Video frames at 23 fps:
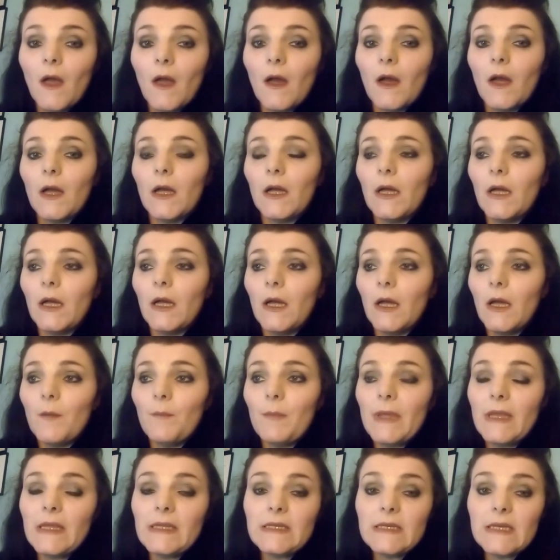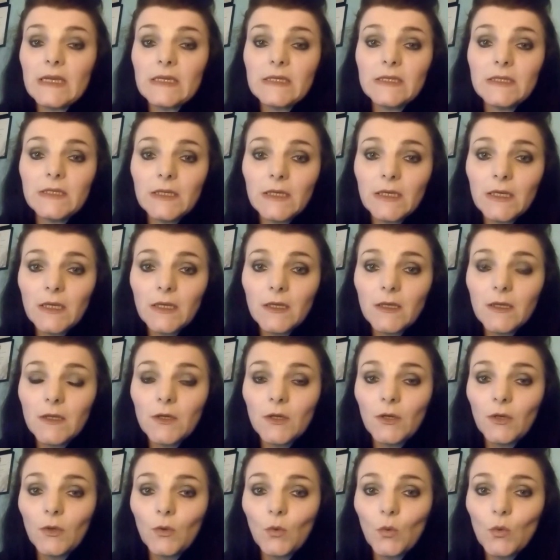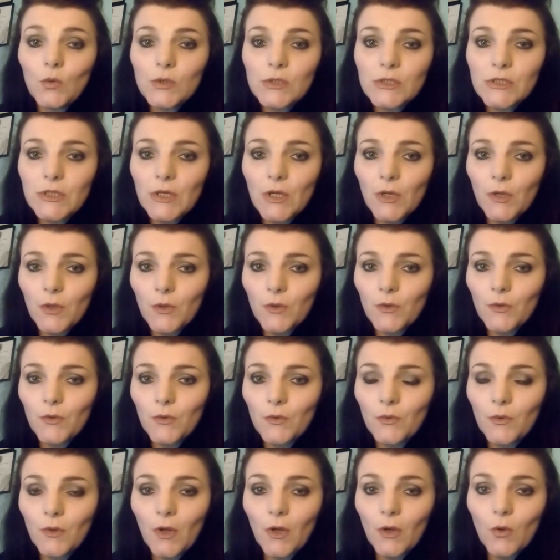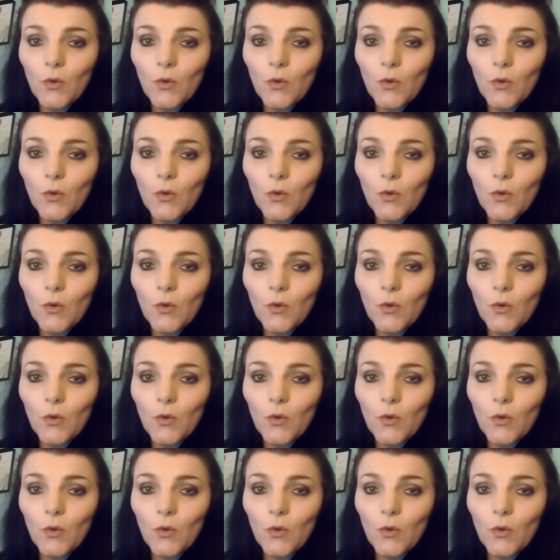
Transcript: PTSD can also